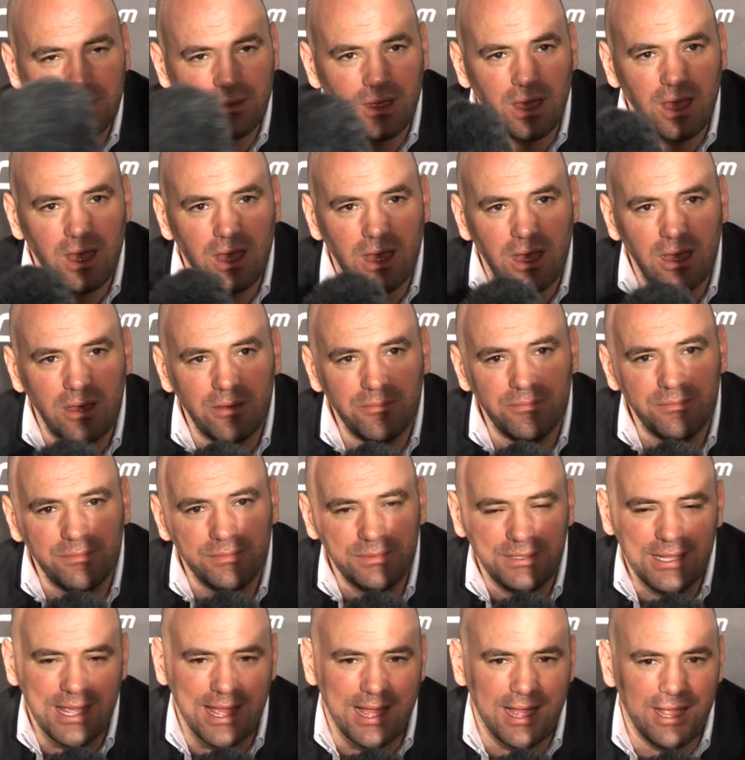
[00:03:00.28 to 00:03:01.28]

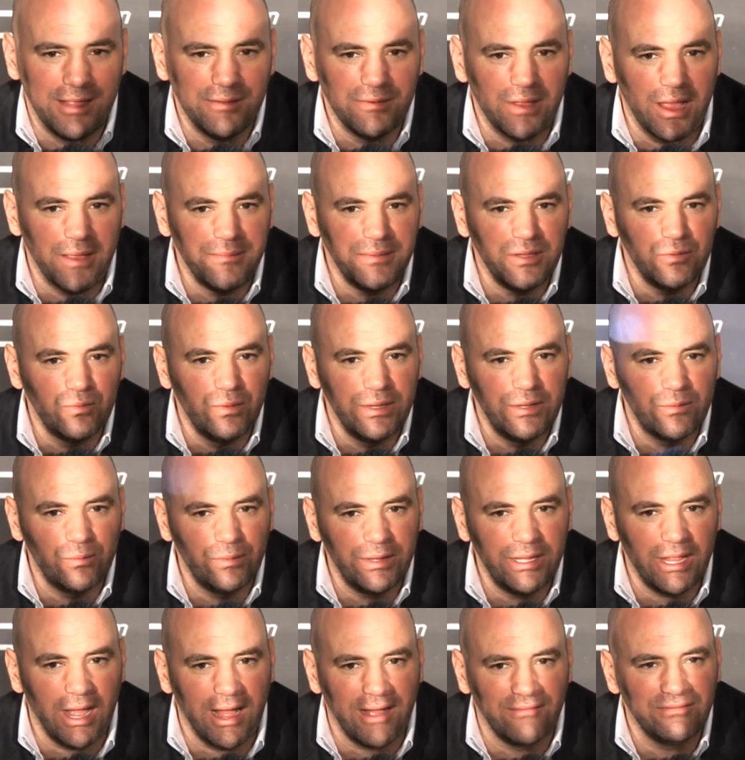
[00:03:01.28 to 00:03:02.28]
Yeah, I mean,
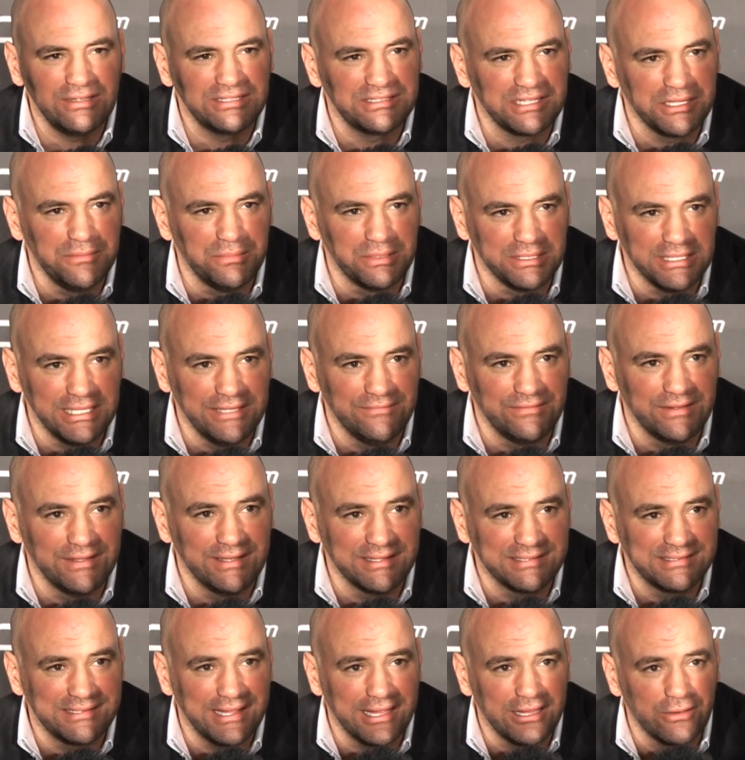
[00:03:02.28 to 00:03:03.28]
we obviously believed in
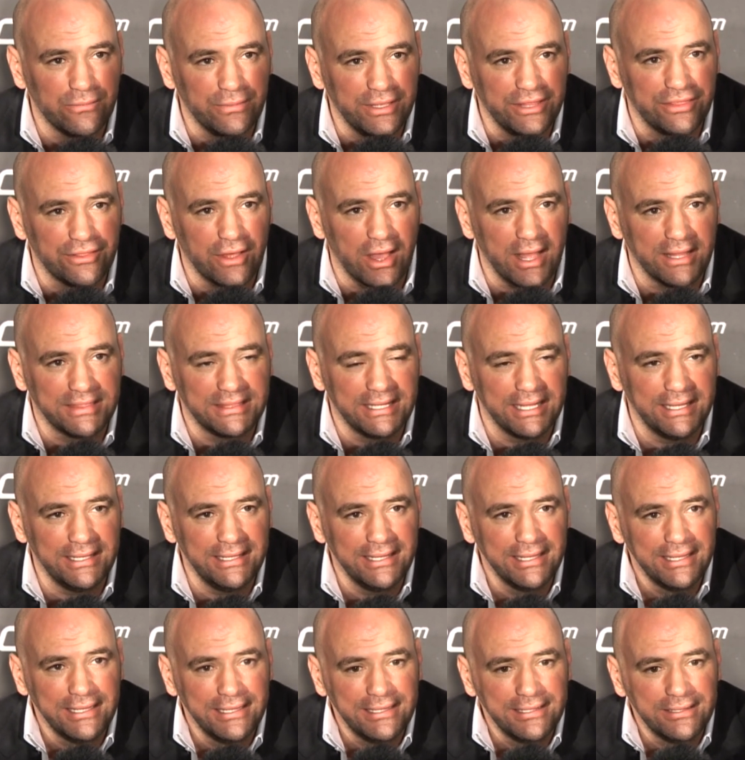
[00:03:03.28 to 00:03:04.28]
this thing, and we thought that